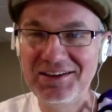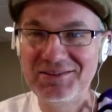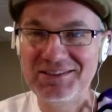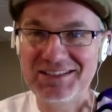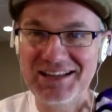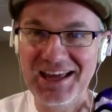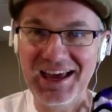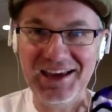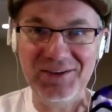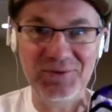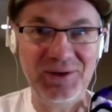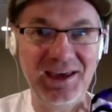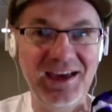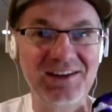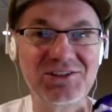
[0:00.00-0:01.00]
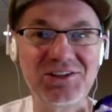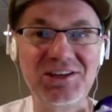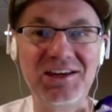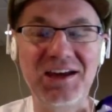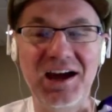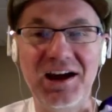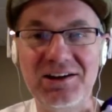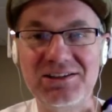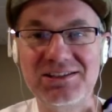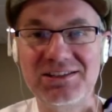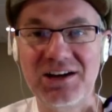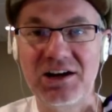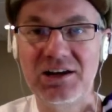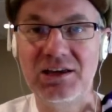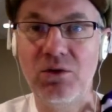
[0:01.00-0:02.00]
Today, we actually are
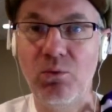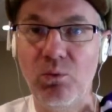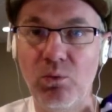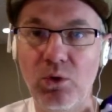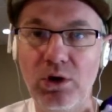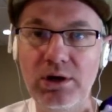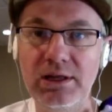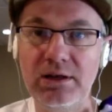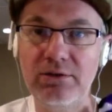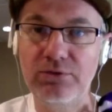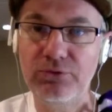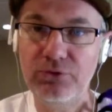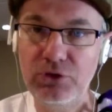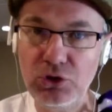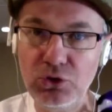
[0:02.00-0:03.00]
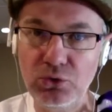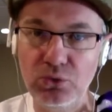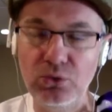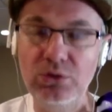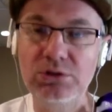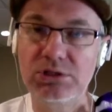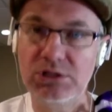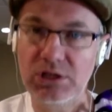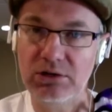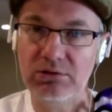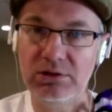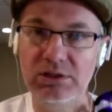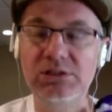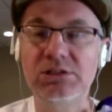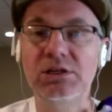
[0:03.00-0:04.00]
starting one in a few
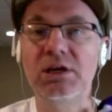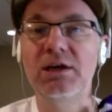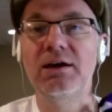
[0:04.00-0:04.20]
series